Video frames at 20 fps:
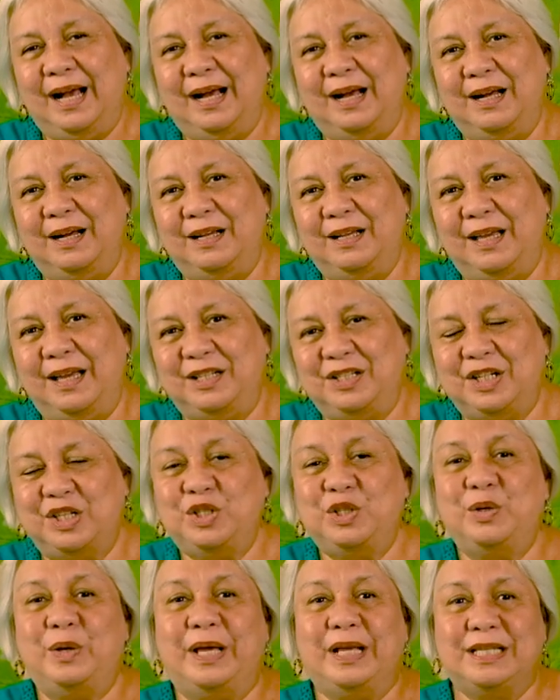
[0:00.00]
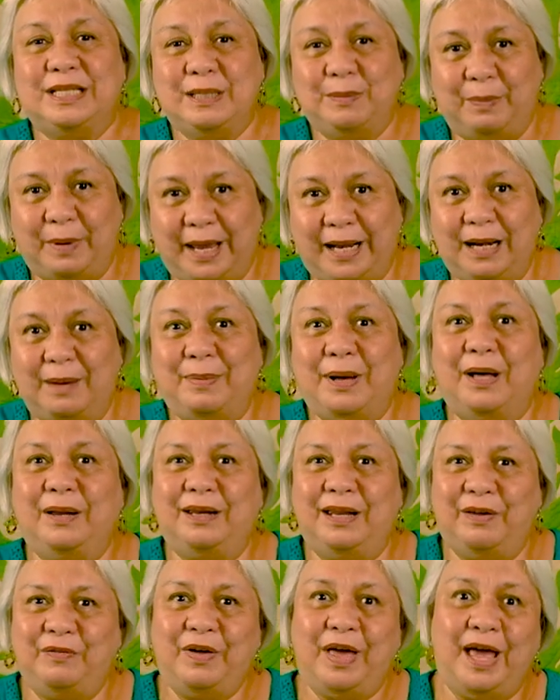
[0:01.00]
uh, and just to explain
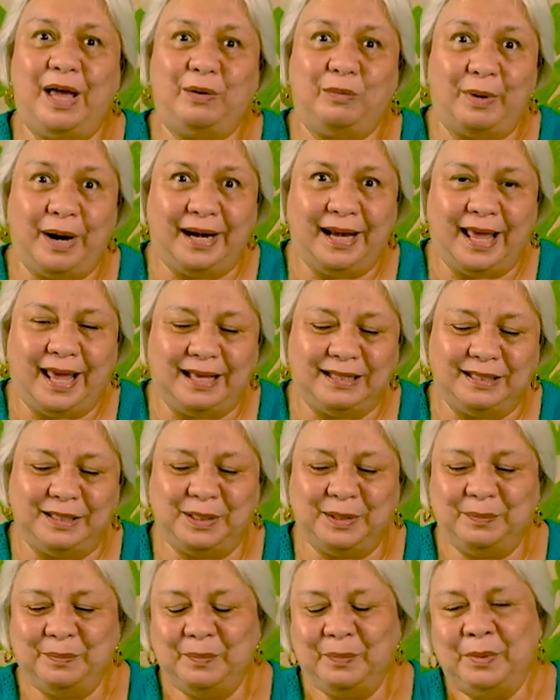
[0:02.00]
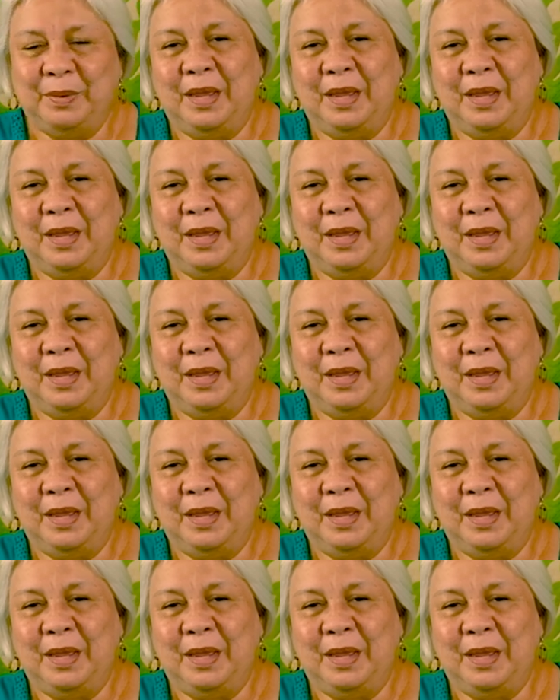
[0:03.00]
about left hand right-handed,